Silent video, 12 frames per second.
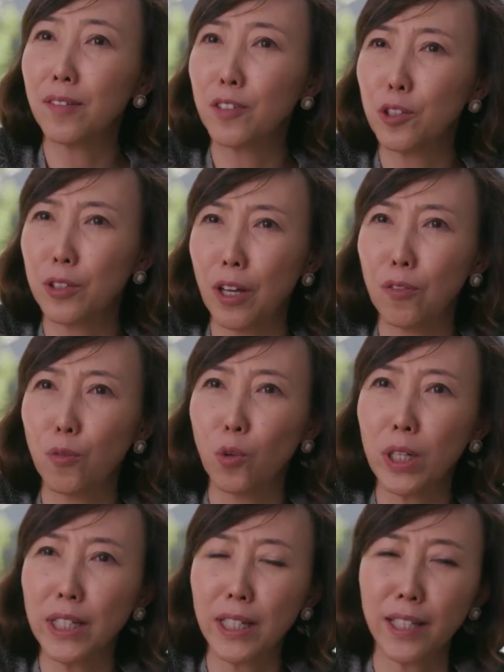of
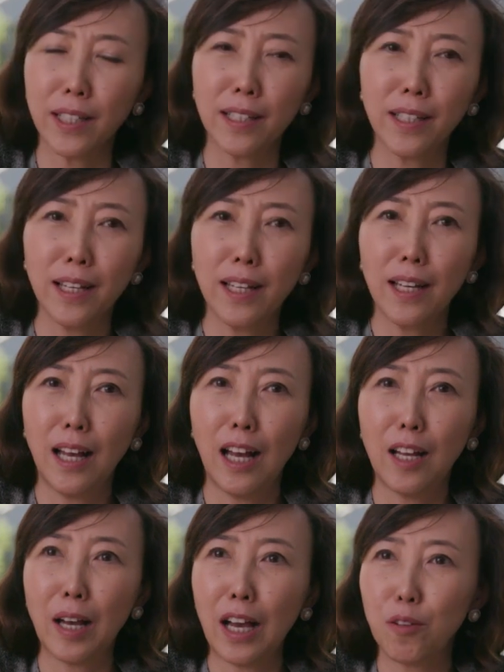2014,
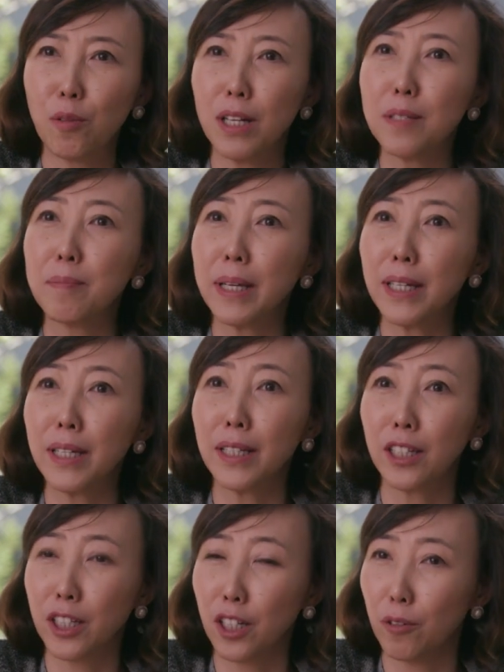uh, I was making
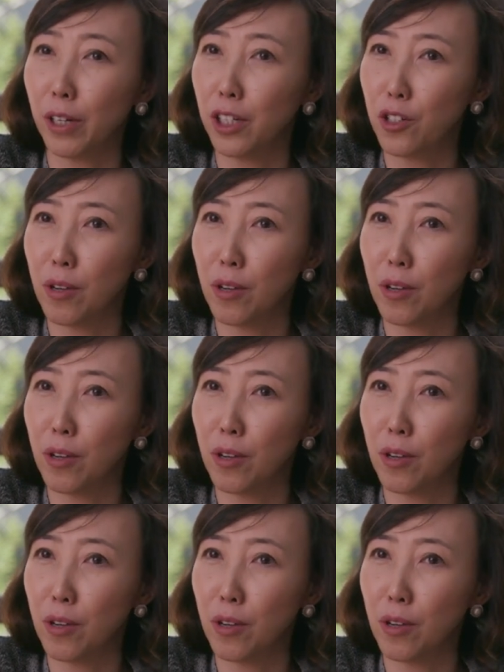a career